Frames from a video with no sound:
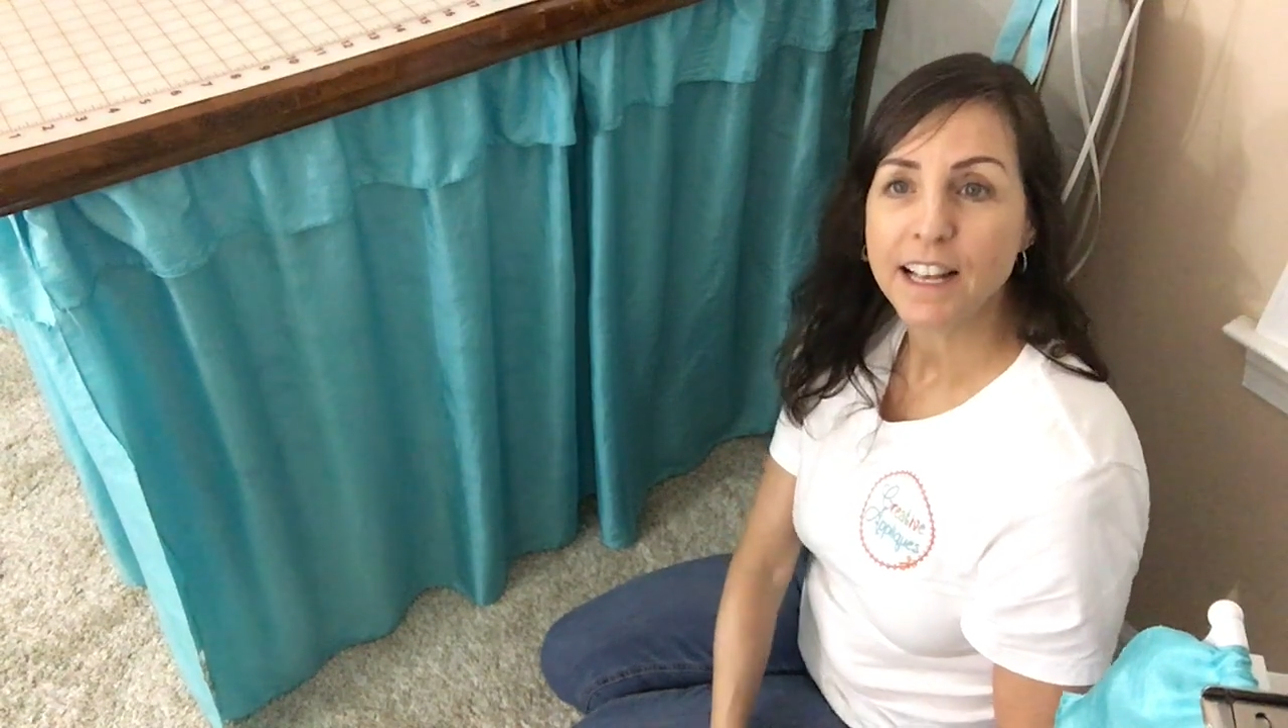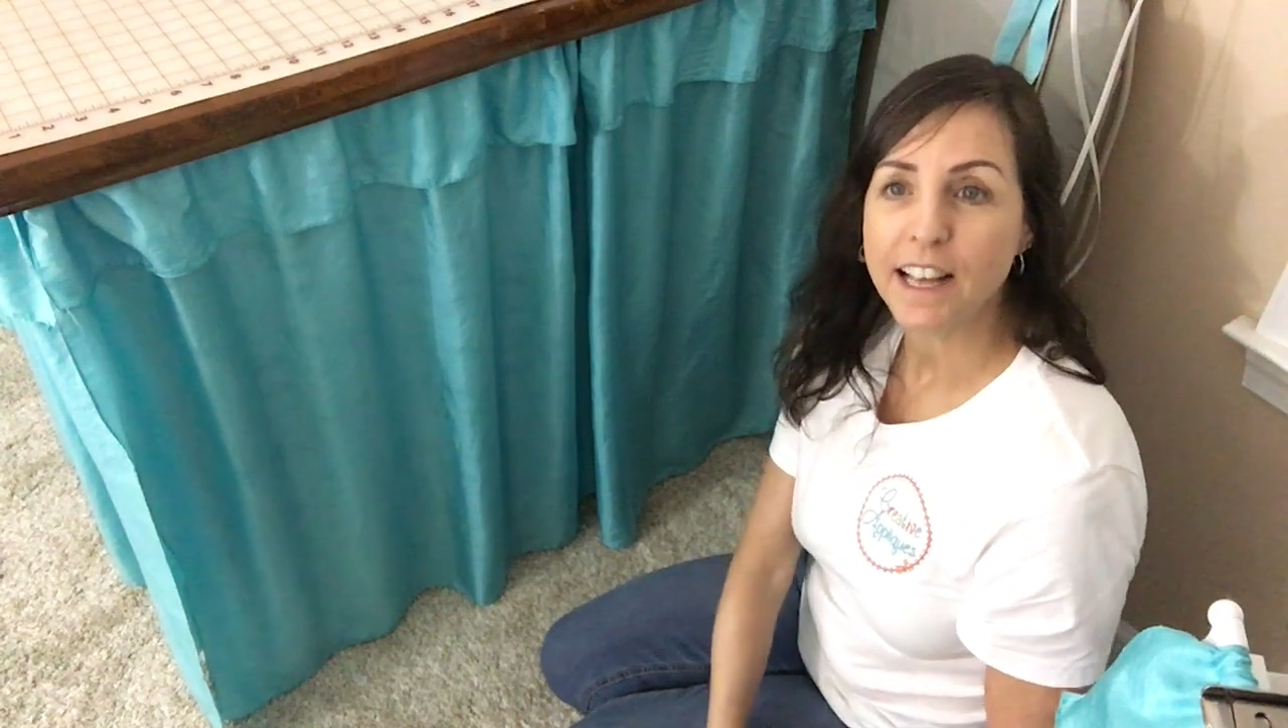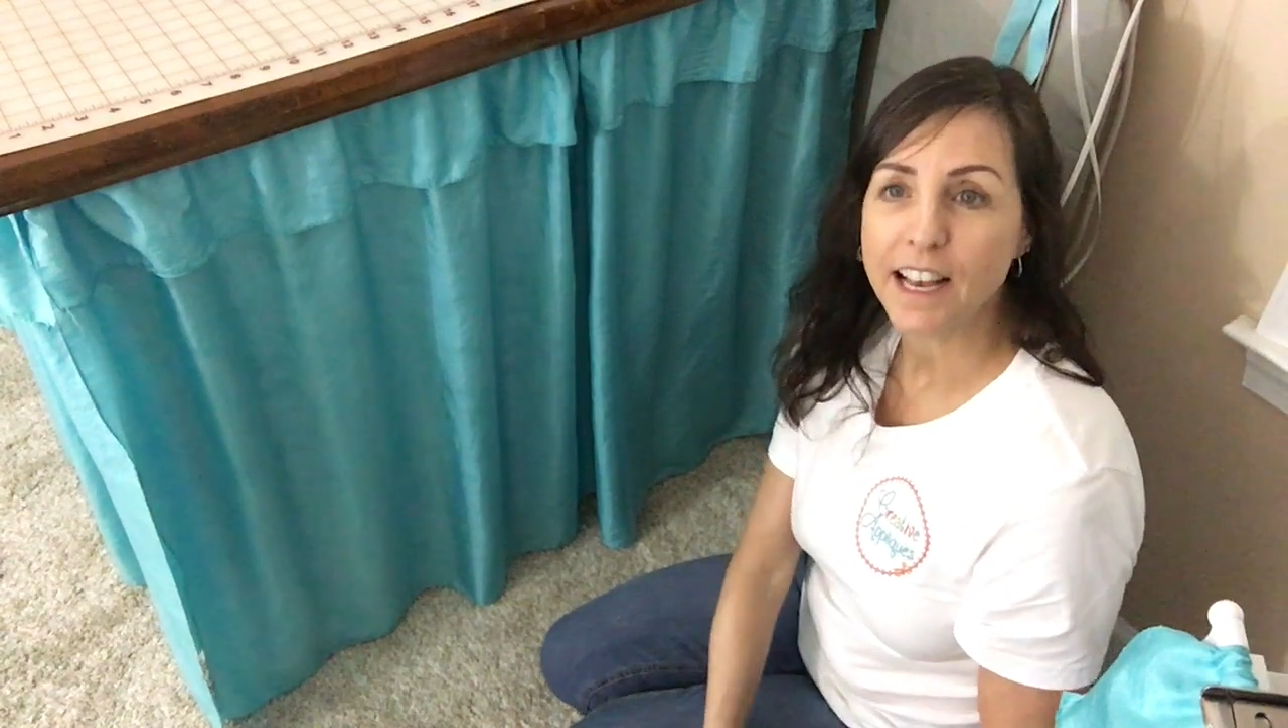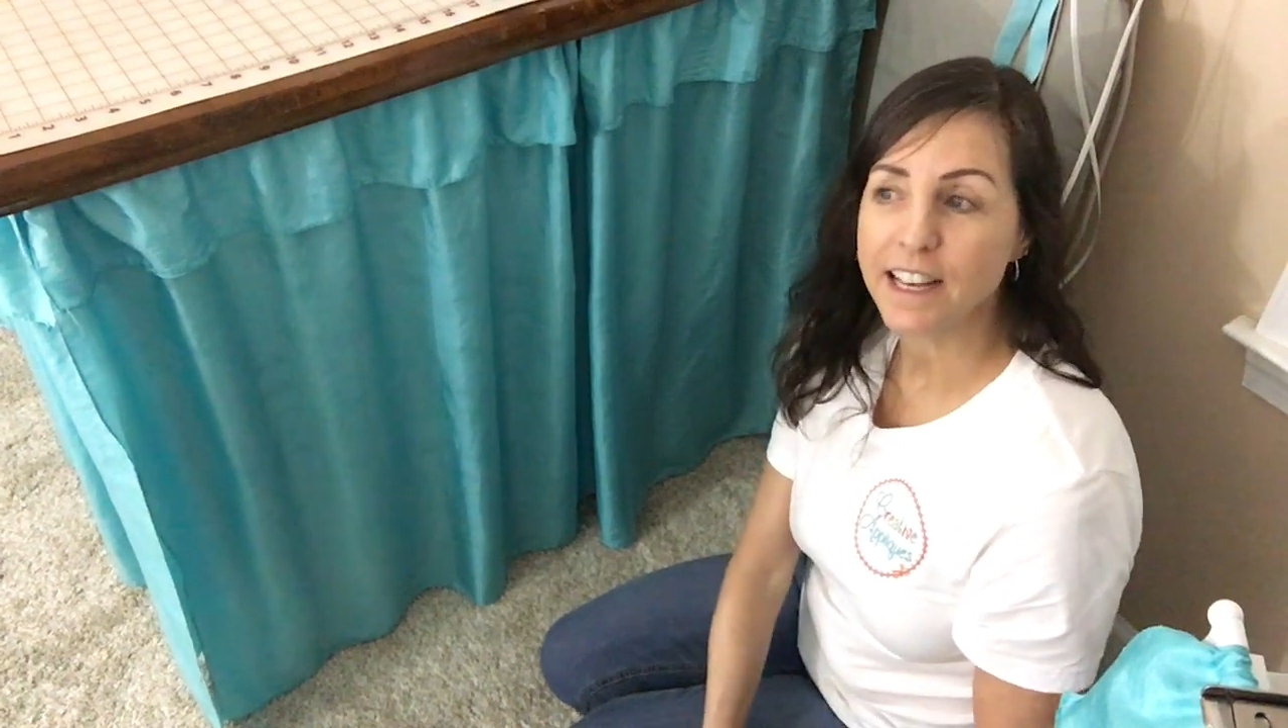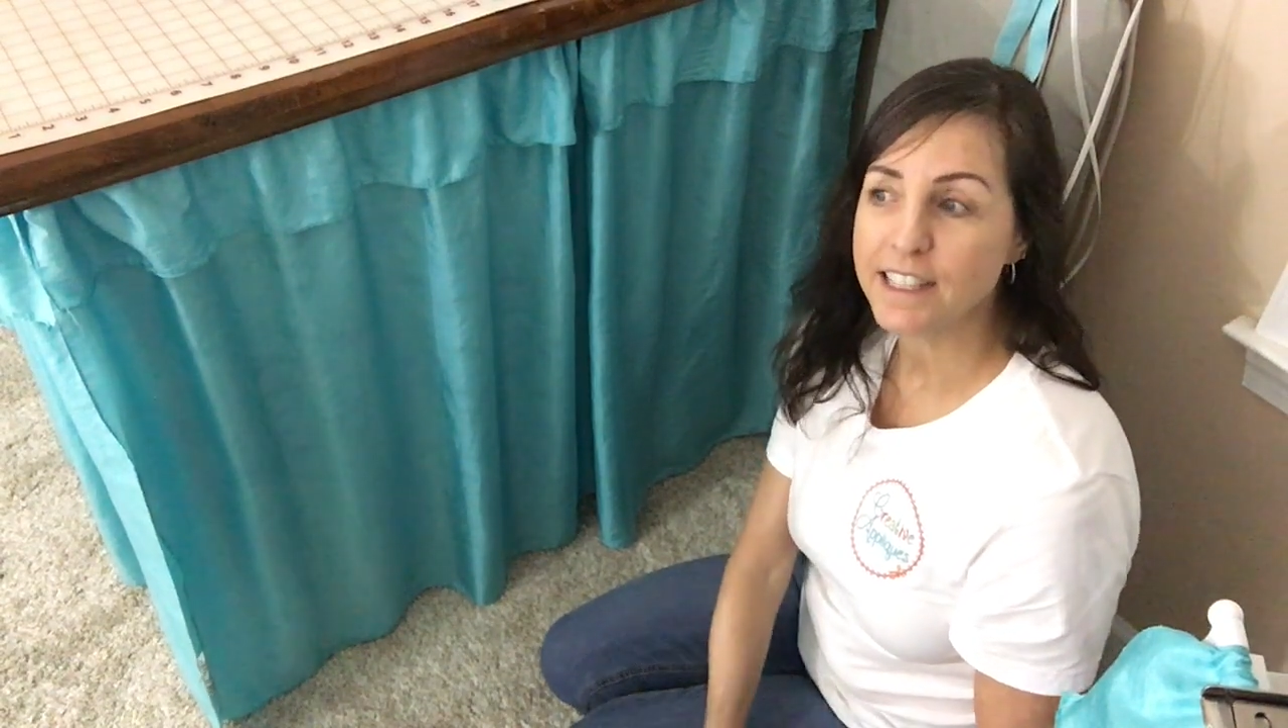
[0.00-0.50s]

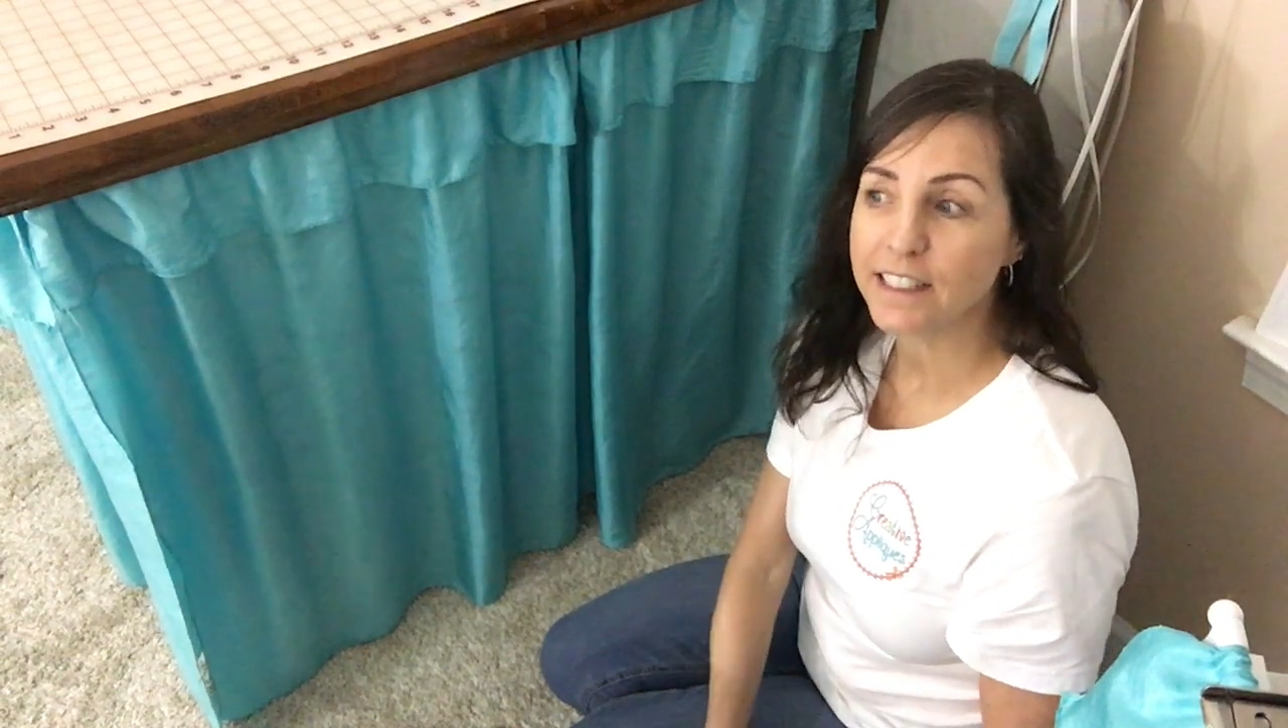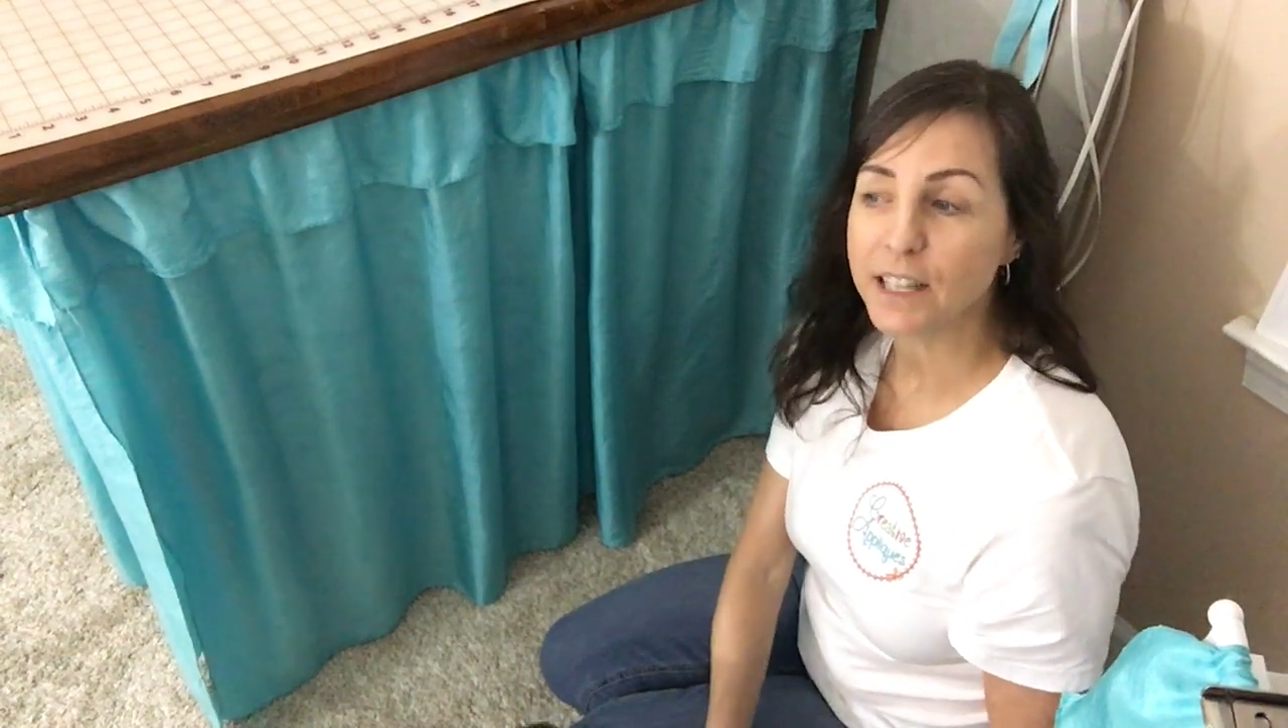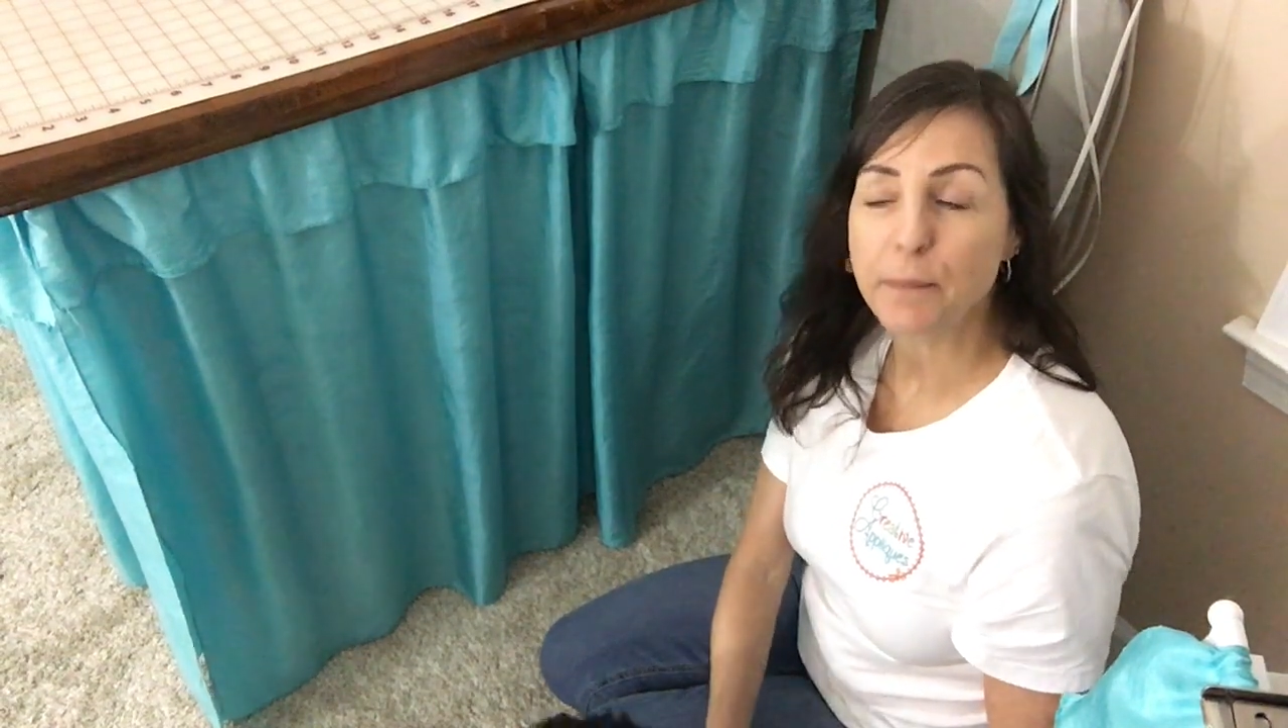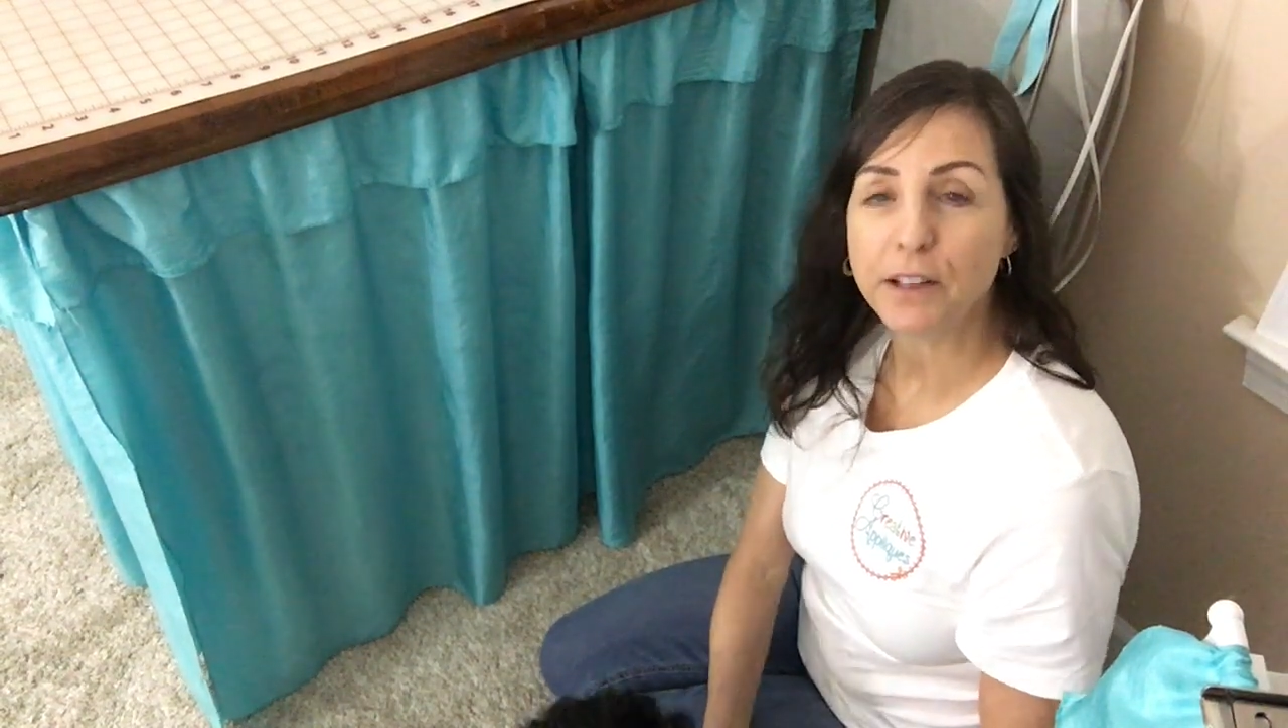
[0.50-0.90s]
and let